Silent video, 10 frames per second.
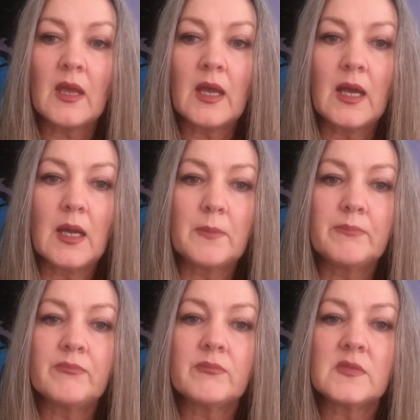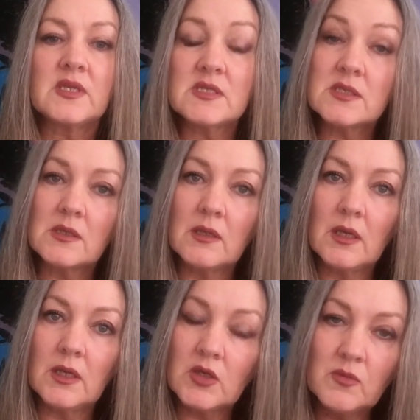there's
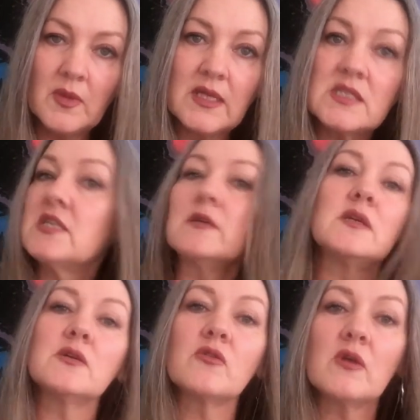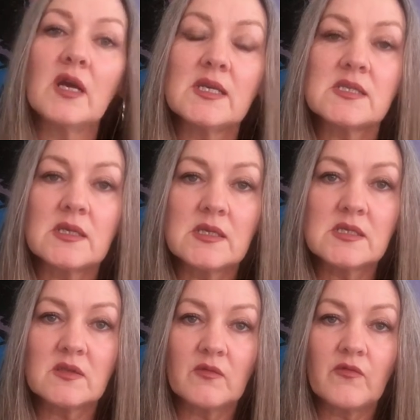a humanitarian
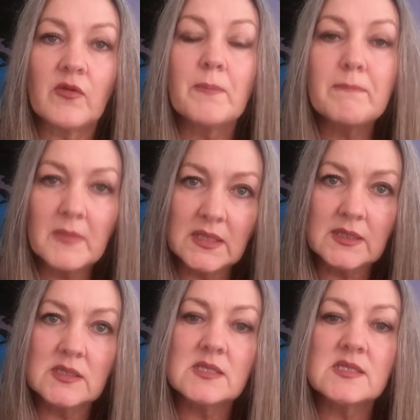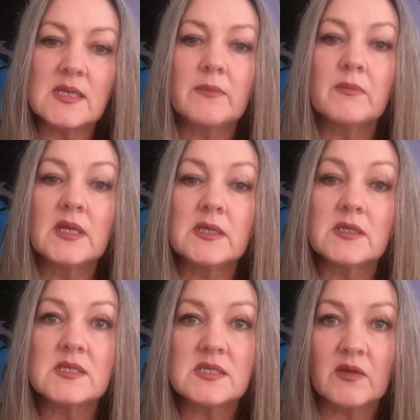crisis for millions and
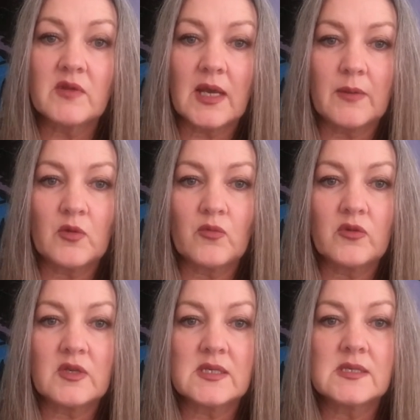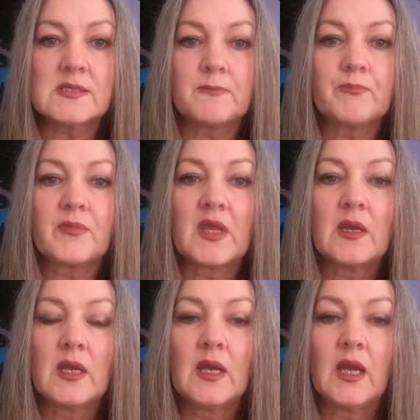millions of garment workers.
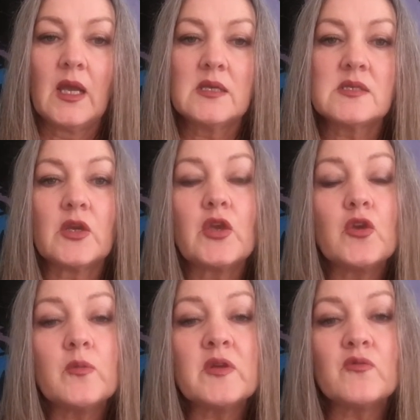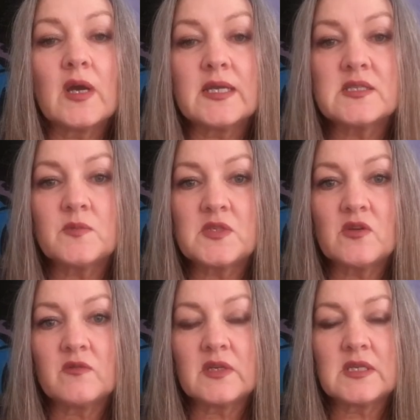So human rights
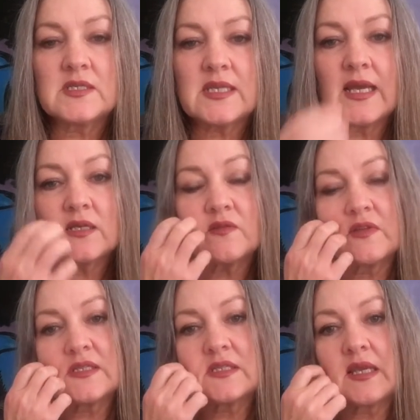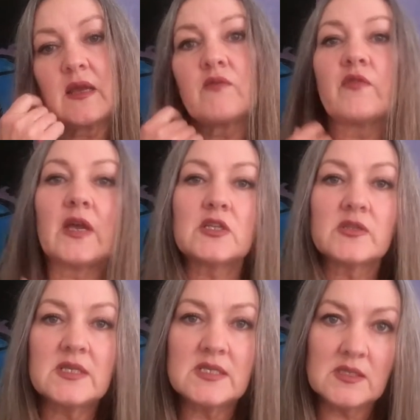observers, activists and
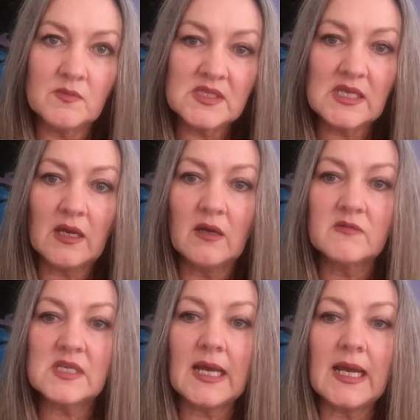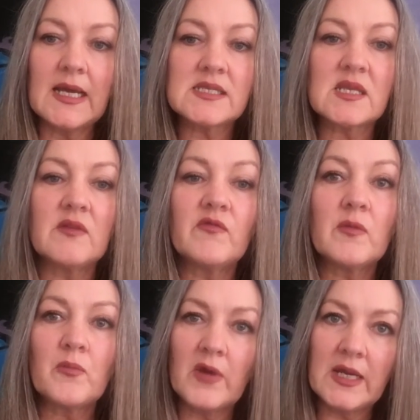factories themselves are asking for
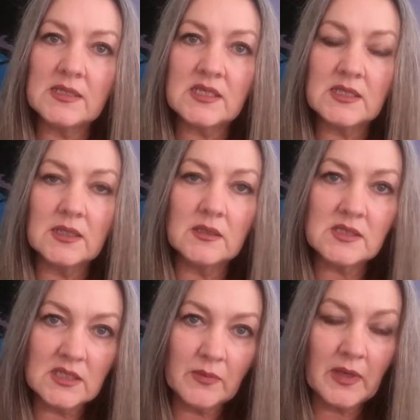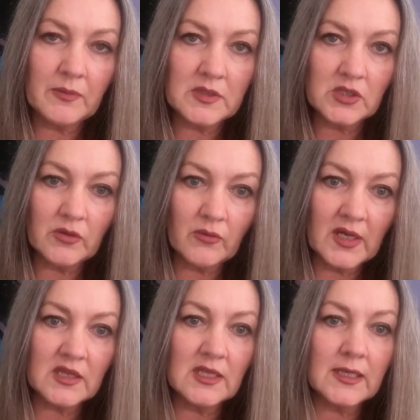brands to step up and do the
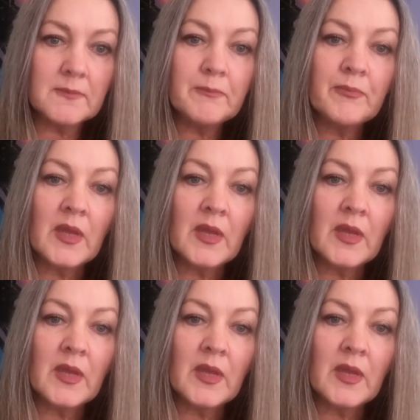right thing.